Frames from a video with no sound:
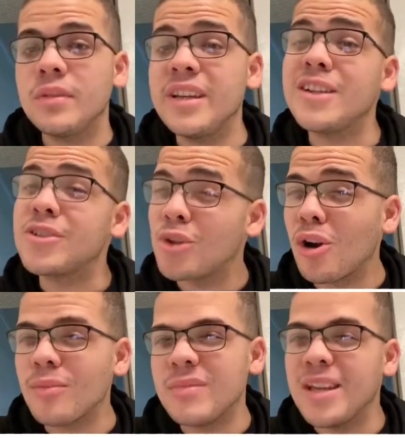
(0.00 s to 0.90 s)
Yeah,
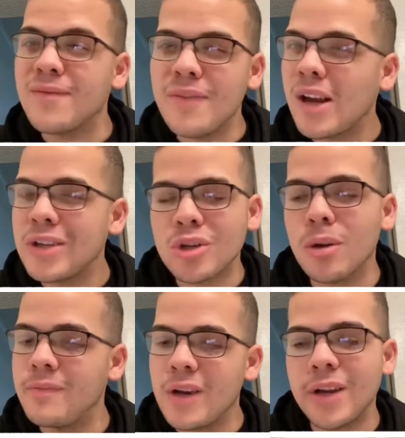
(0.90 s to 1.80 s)
sharp. Yeah, very
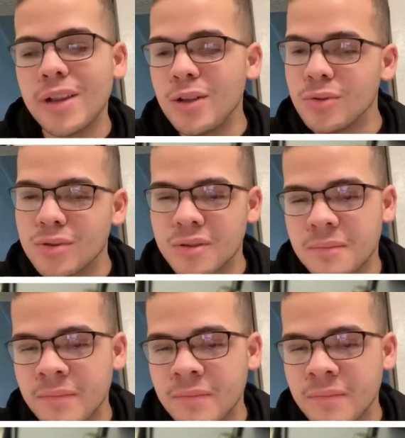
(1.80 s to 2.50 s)
sharp, very close.